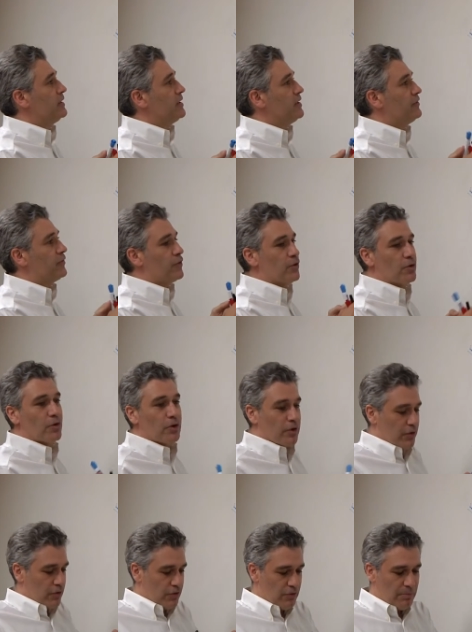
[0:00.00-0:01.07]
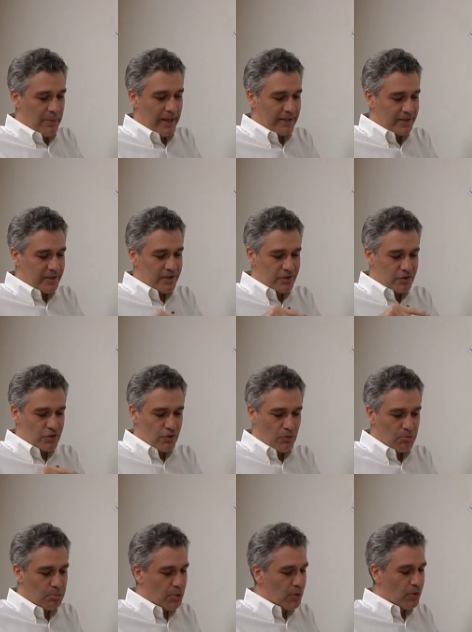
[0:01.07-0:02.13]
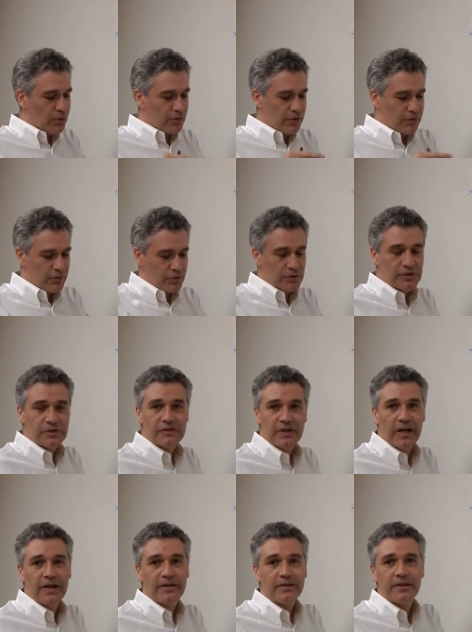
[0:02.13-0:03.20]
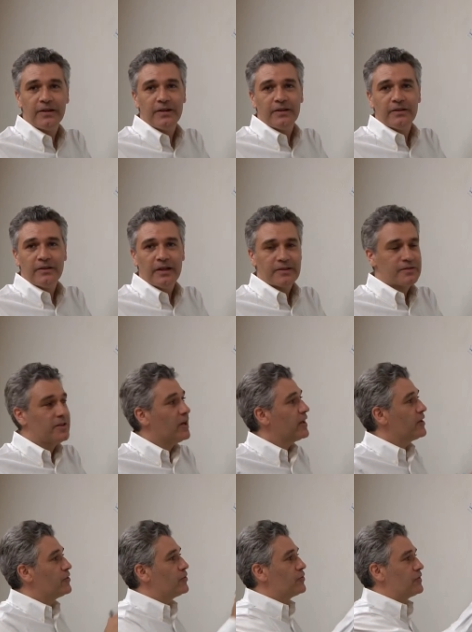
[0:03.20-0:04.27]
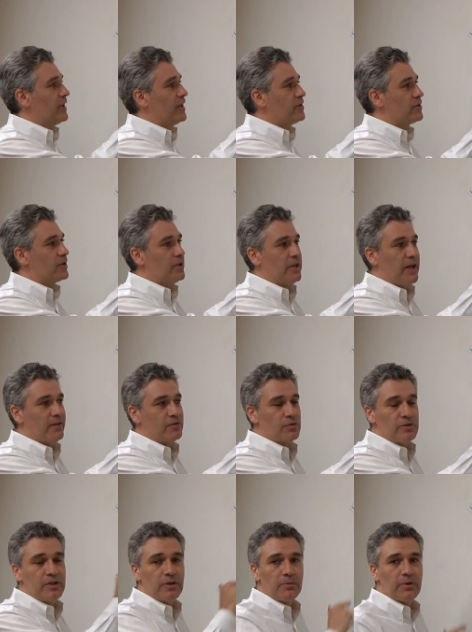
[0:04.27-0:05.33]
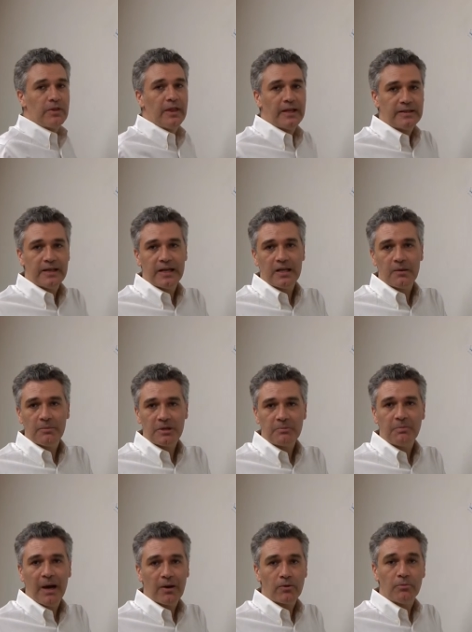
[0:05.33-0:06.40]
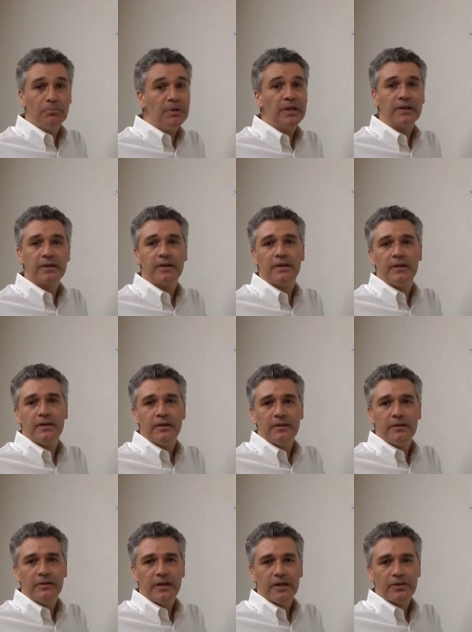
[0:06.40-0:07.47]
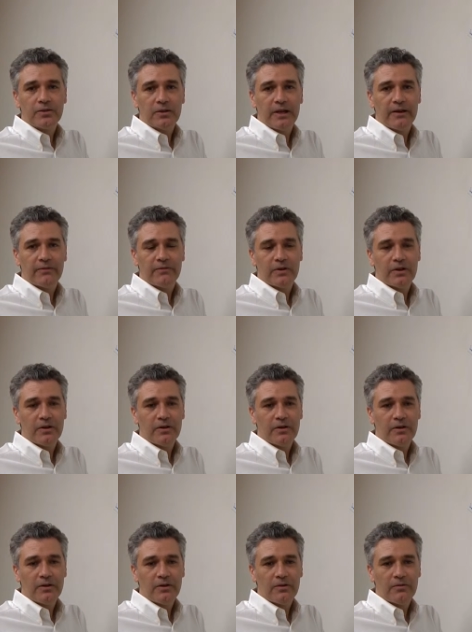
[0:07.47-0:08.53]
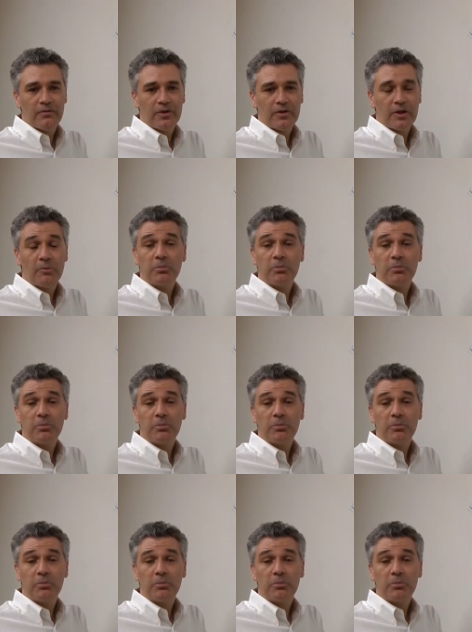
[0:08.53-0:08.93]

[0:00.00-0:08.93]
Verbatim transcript: if your, your package, your board, your design does not understand you're going to have to deal with that dynamic power peak, then you'll have uh, uh, very